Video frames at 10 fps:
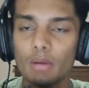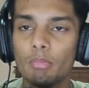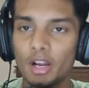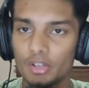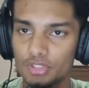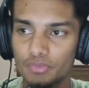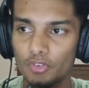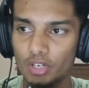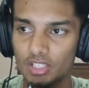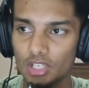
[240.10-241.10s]
biology, for
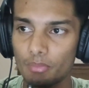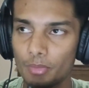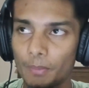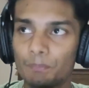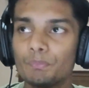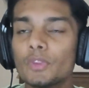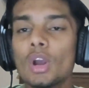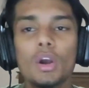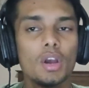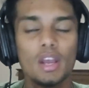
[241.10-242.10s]
example.
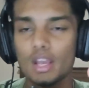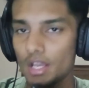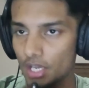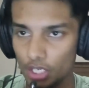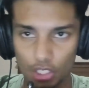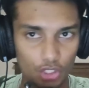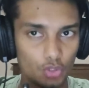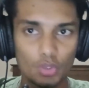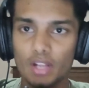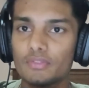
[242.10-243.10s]
Do
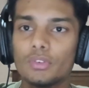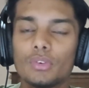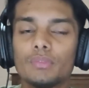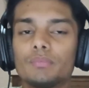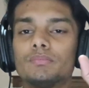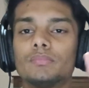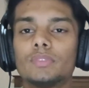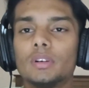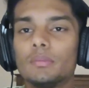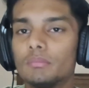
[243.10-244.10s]
that for
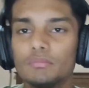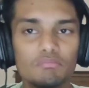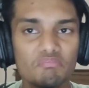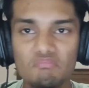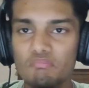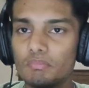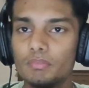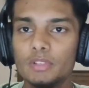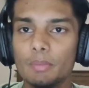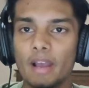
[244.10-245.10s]
the
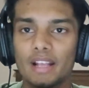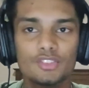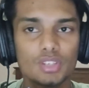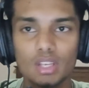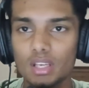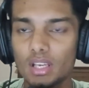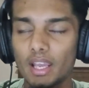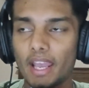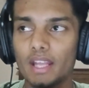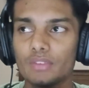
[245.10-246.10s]
the maths
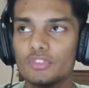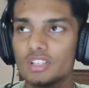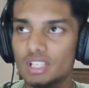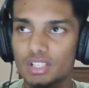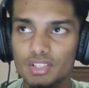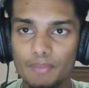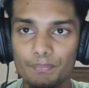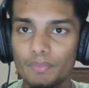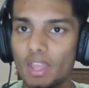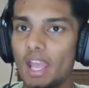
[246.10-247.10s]
and physics
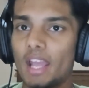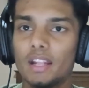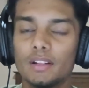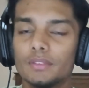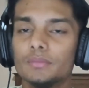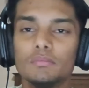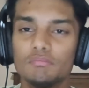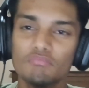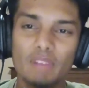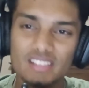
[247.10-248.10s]
and
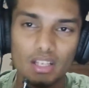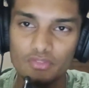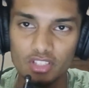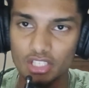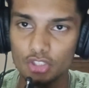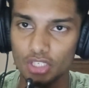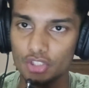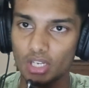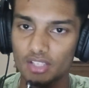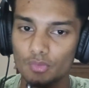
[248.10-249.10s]
maths and physics
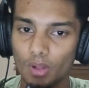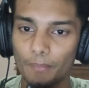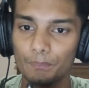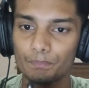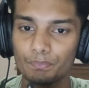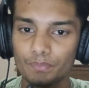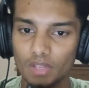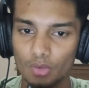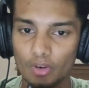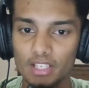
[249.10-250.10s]
section as well,
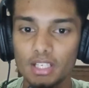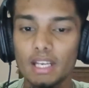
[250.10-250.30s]
right?